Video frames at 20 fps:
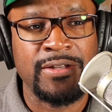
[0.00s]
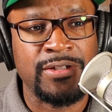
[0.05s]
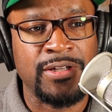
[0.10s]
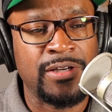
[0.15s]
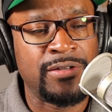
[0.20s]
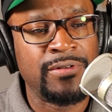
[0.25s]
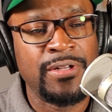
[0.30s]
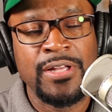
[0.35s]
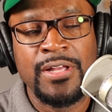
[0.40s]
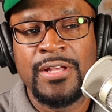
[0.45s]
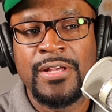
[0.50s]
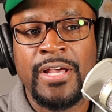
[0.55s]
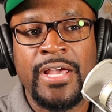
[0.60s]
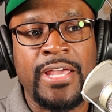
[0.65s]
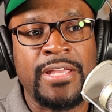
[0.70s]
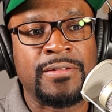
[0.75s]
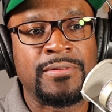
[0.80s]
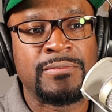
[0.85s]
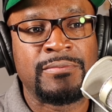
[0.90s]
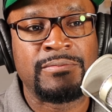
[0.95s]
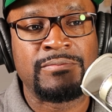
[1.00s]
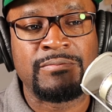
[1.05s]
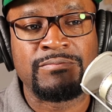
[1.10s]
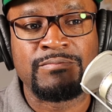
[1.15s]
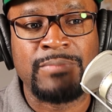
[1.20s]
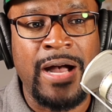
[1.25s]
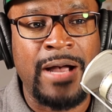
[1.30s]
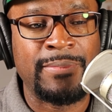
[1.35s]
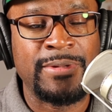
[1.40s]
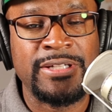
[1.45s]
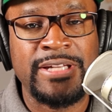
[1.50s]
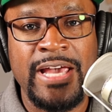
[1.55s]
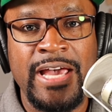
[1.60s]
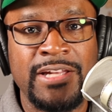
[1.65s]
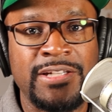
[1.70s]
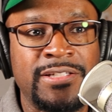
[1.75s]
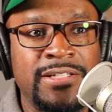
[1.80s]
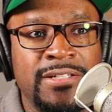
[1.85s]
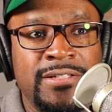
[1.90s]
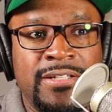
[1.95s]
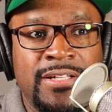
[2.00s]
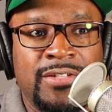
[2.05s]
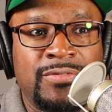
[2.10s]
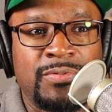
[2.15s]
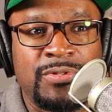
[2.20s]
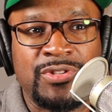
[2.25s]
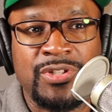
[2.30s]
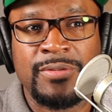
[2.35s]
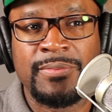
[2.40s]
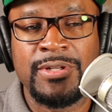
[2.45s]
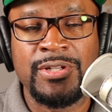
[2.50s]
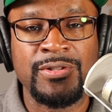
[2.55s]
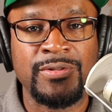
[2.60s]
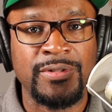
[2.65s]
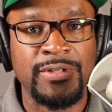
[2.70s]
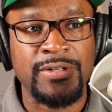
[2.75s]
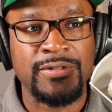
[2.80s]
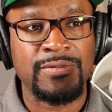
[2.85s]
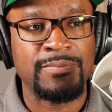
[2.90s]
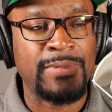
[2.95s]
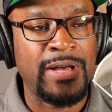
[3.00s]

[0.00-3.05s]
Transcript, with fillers: You know, hey, Mom and Dad did this. We shouldn't have been doing this.